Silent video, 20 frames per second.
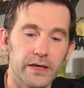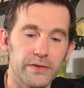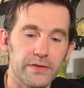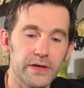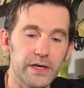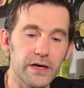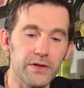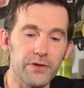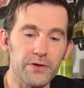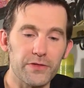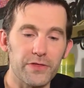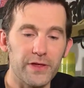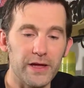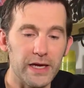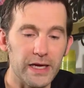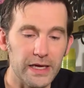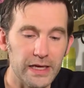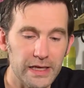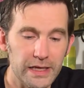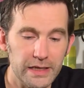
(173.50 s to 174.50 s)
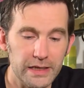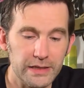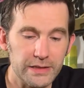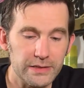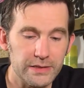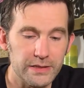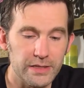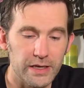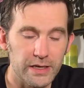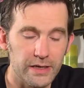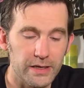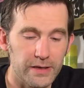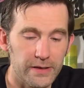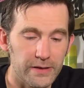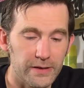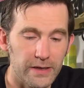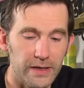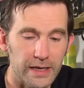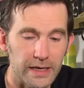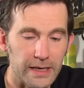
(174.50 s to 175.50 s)
The other thing is
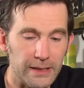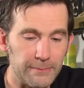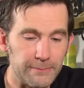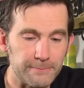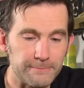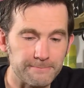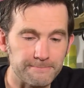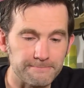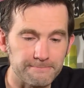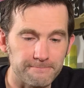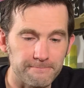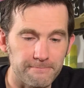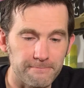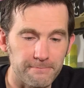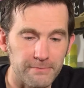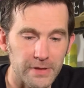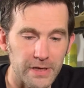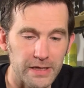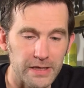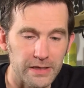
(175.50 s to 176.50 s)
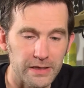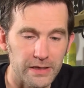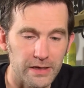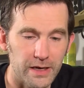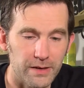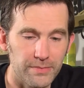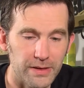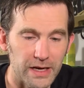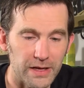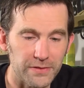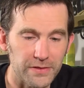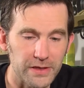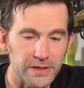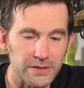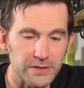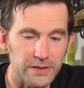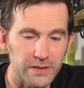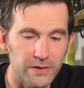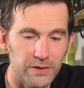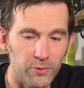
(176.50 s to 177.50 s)
about
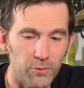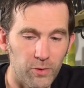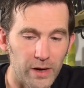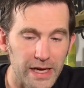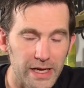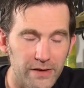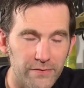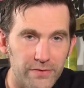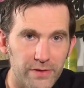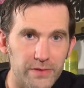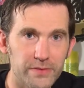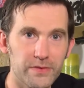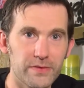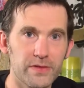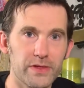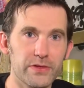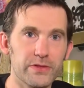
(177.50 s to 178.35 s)
this, the weight of